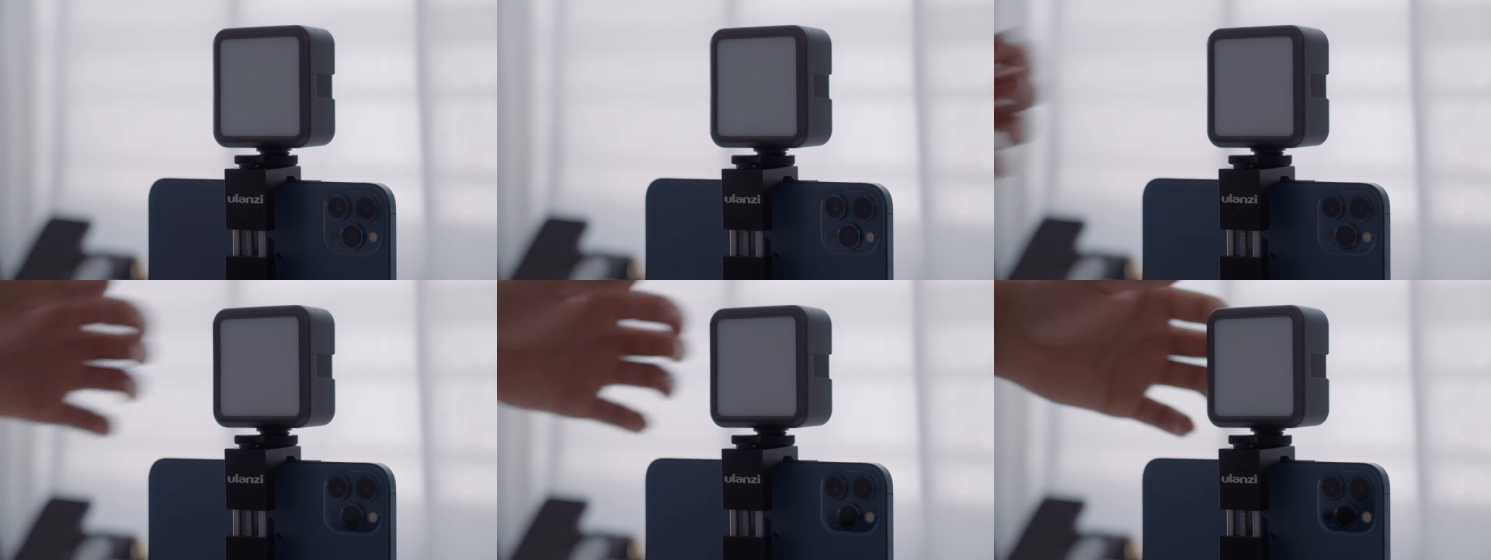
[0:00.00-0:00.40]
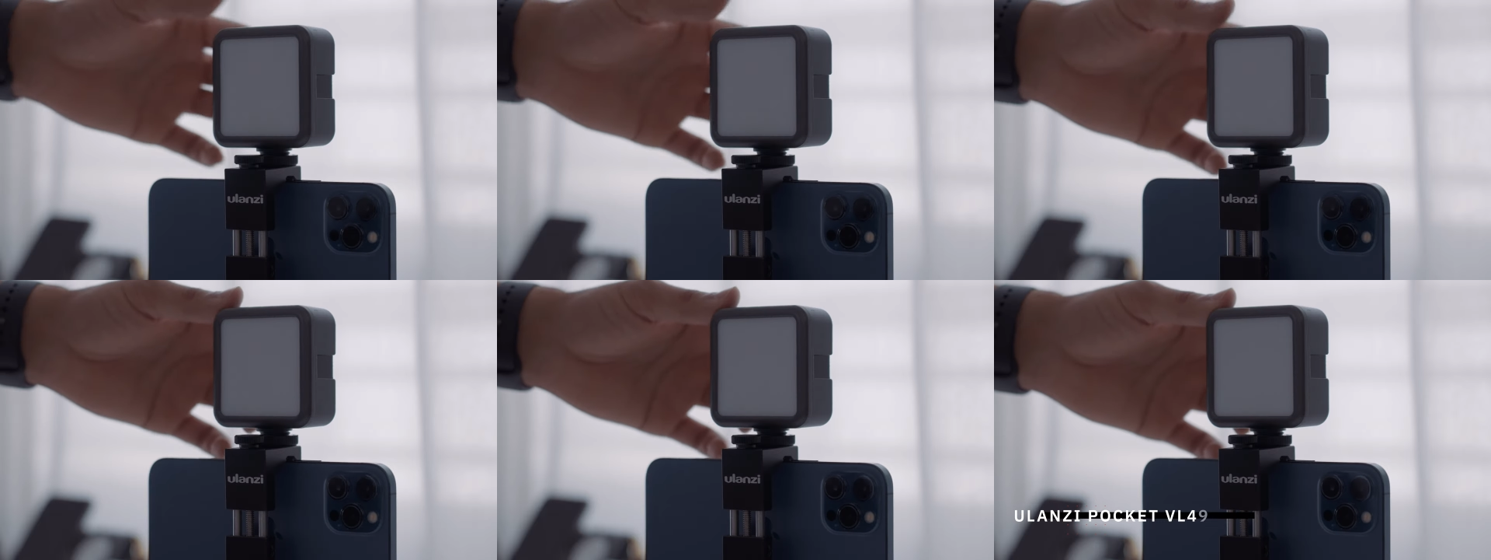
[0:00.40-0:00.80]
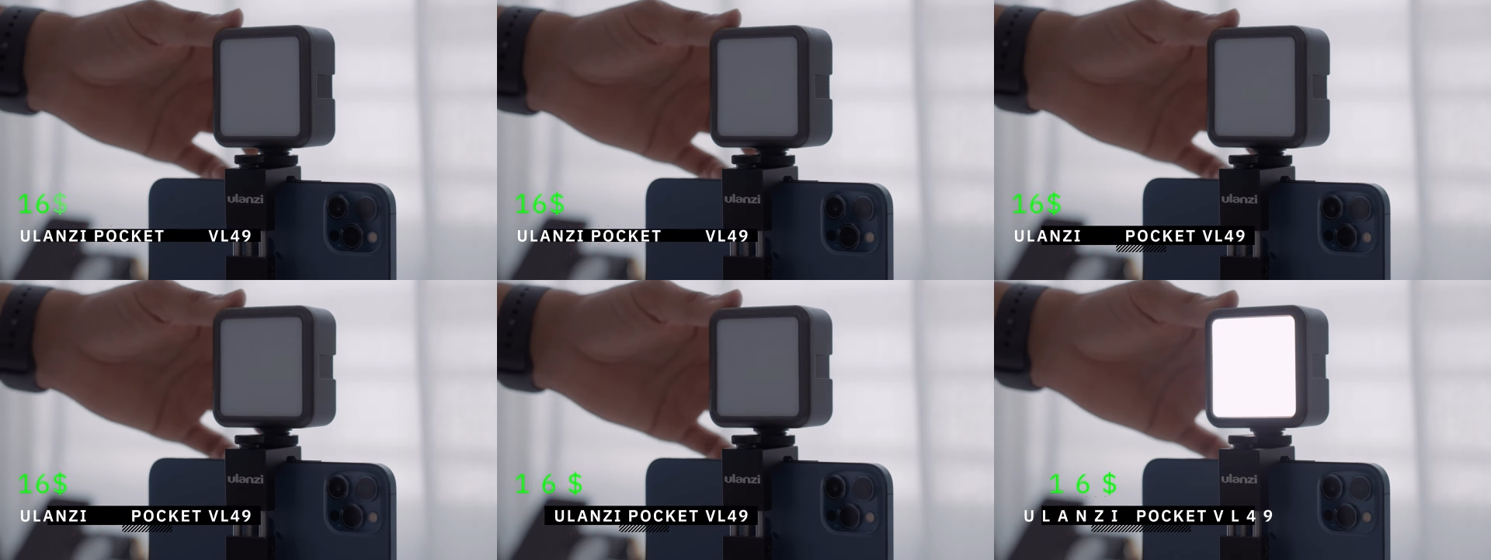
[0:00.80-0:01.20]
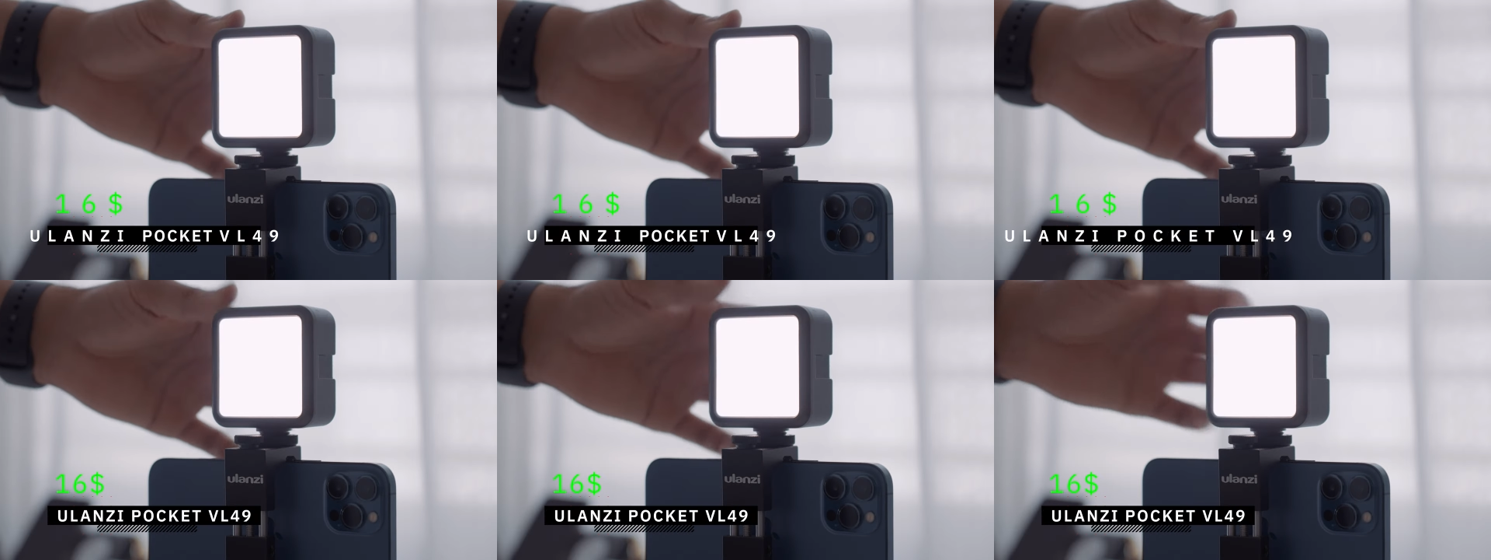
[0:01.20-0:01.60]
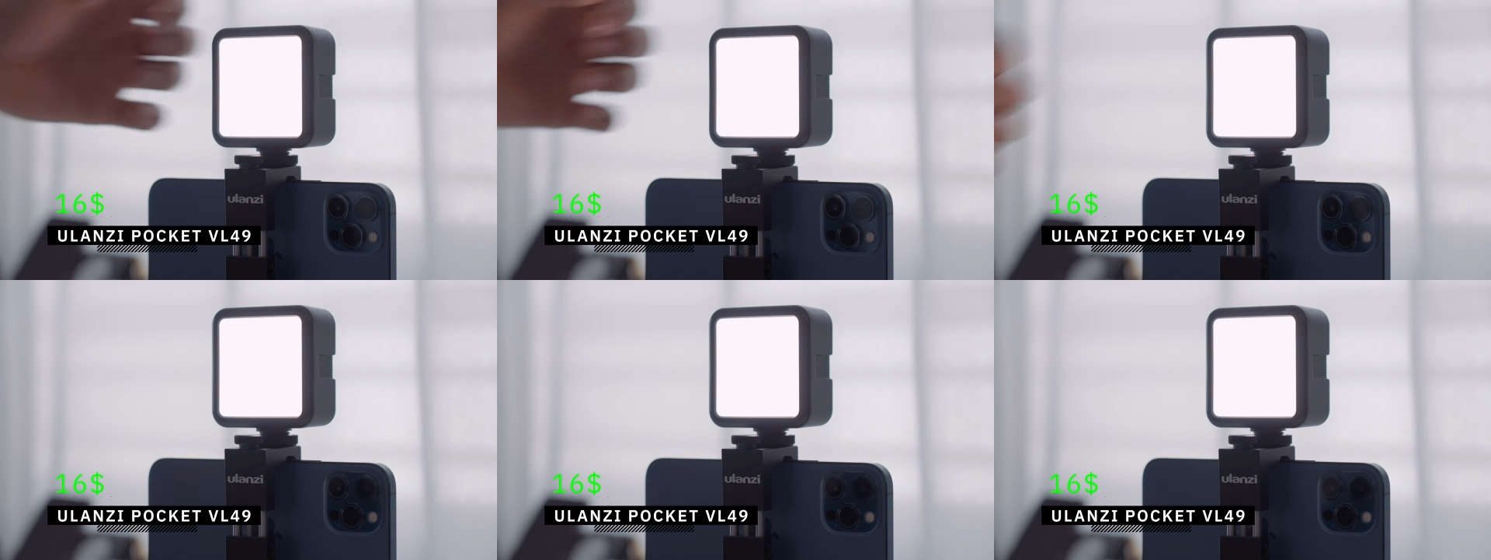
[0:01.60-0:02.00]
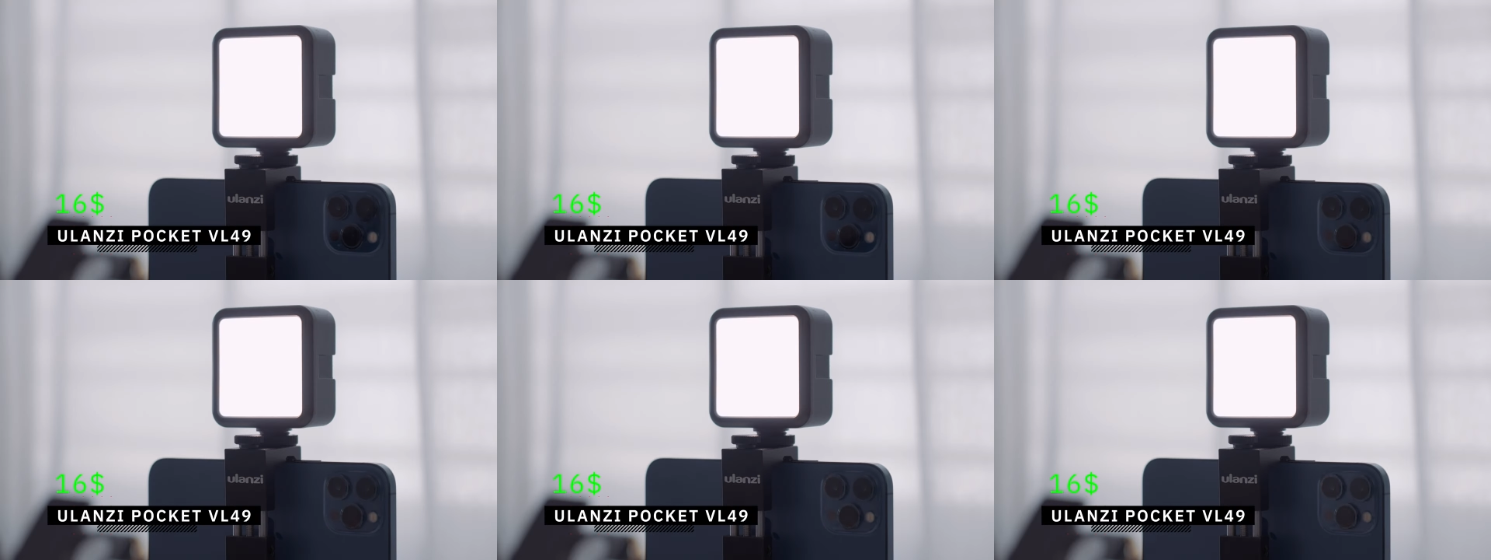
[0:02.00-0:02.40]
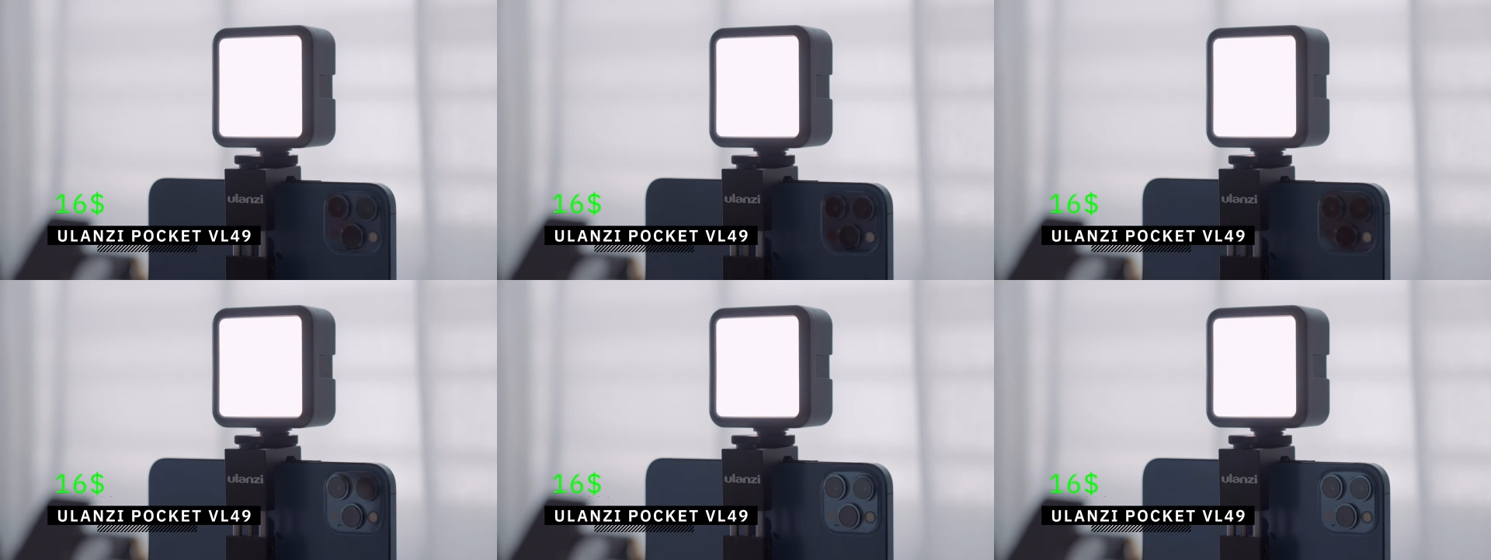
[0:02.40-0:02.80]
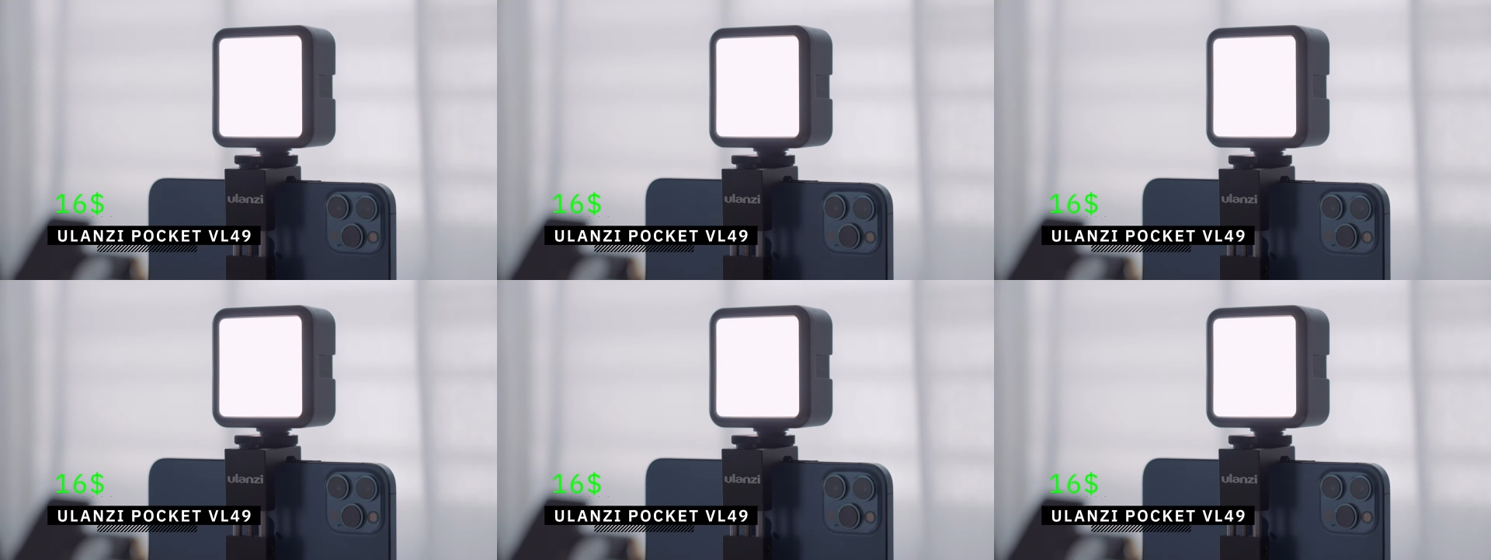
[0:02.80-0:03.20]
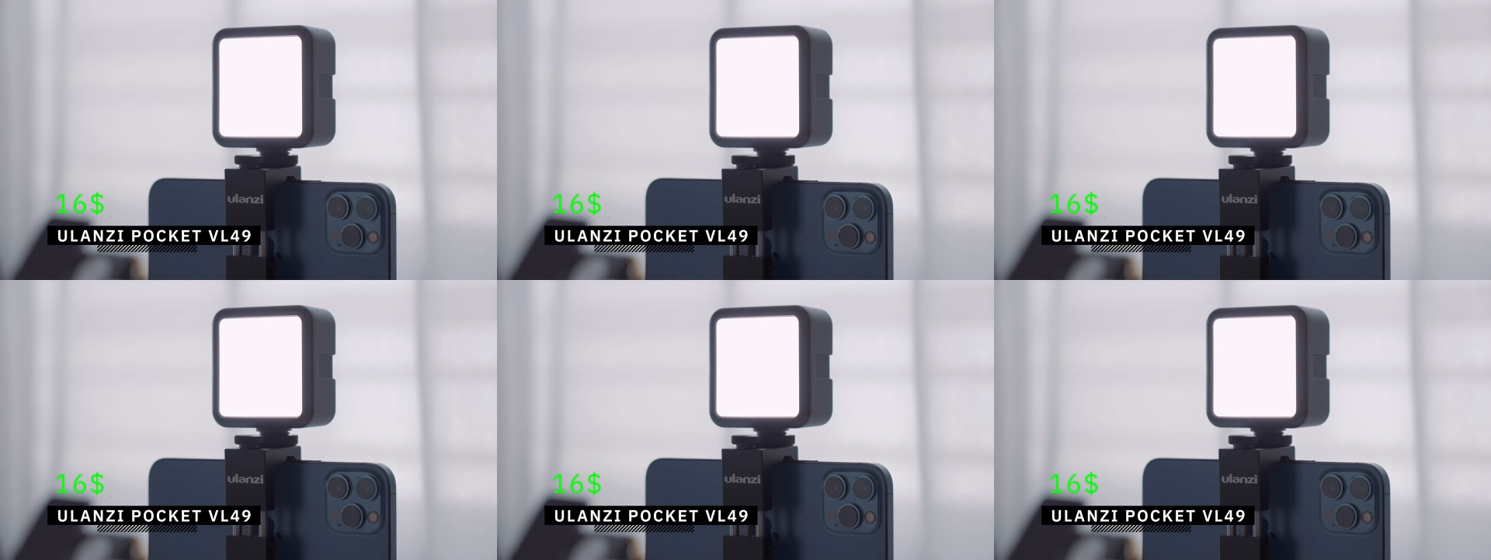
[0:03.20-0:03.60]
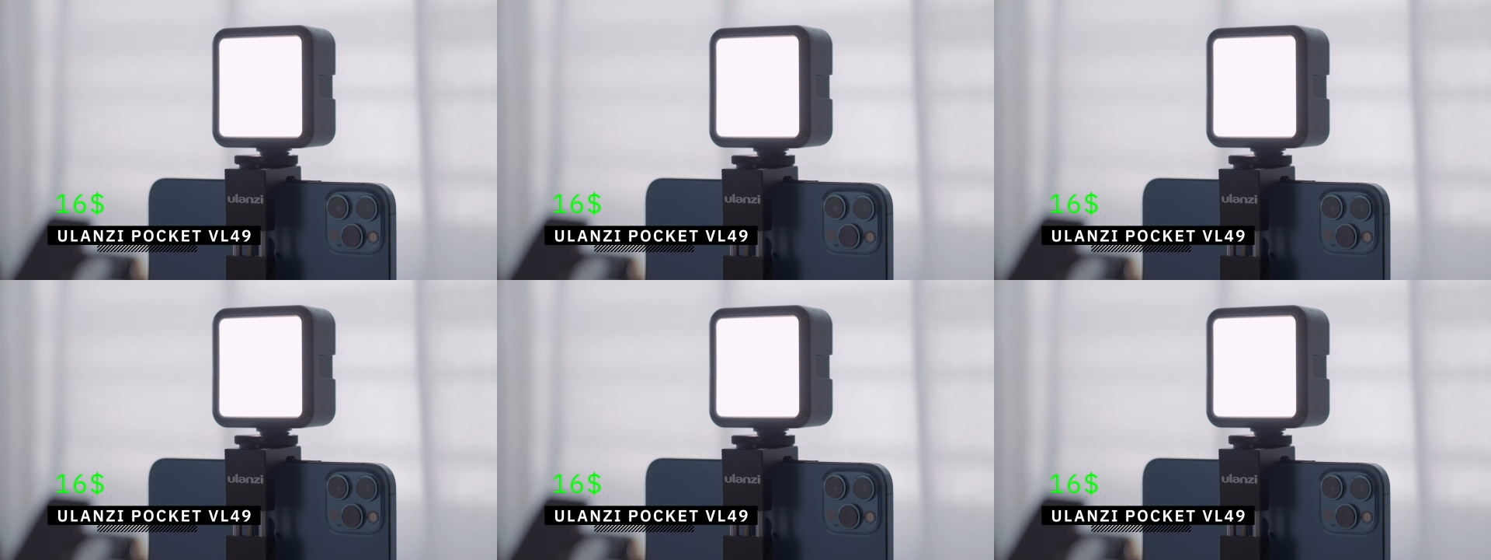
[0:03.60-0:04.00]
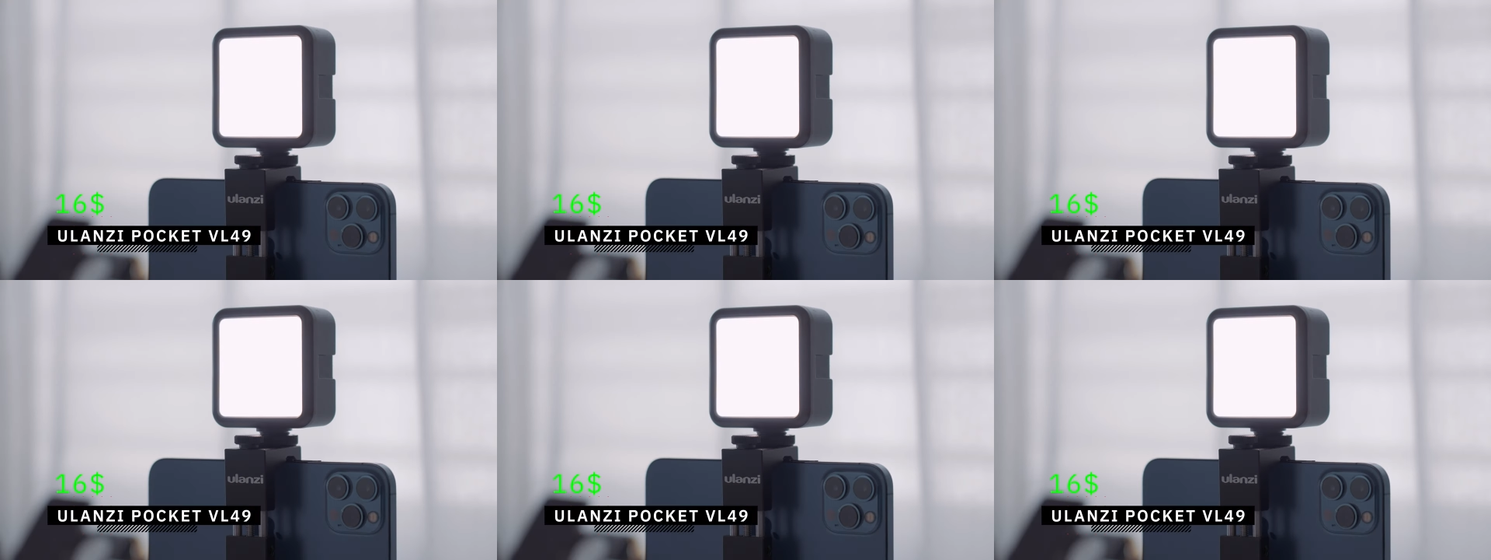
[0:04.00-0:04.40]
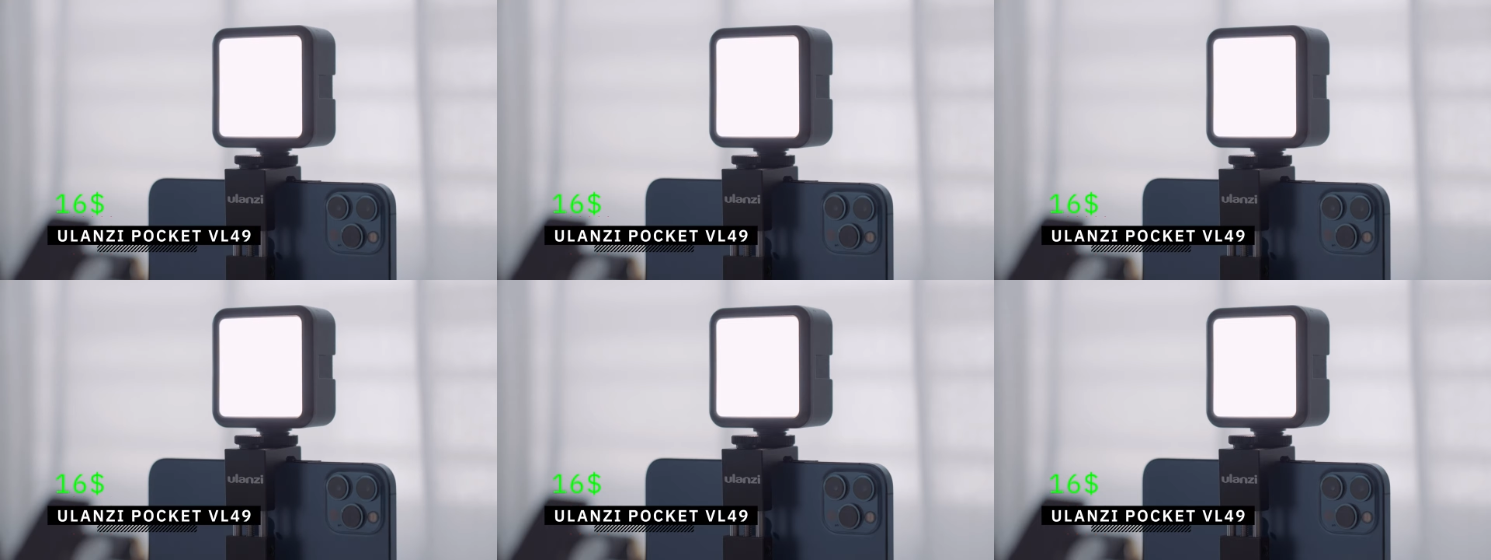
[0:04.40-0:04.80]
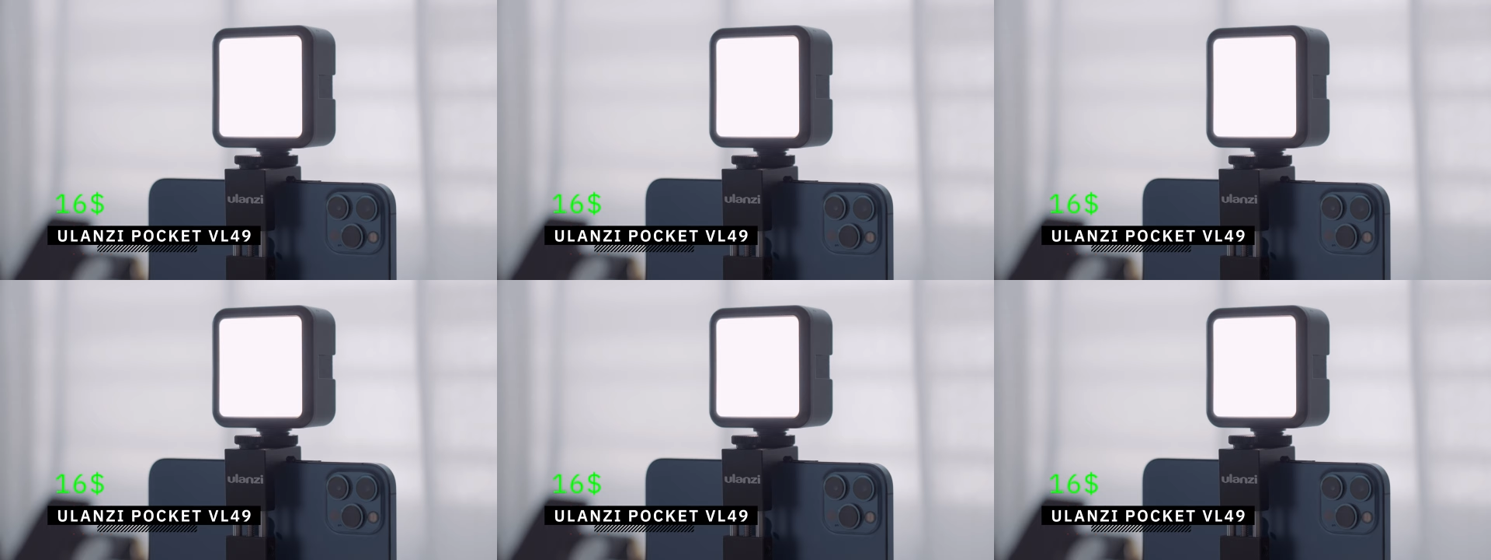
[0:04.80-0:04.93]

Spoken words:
(no speaker visible)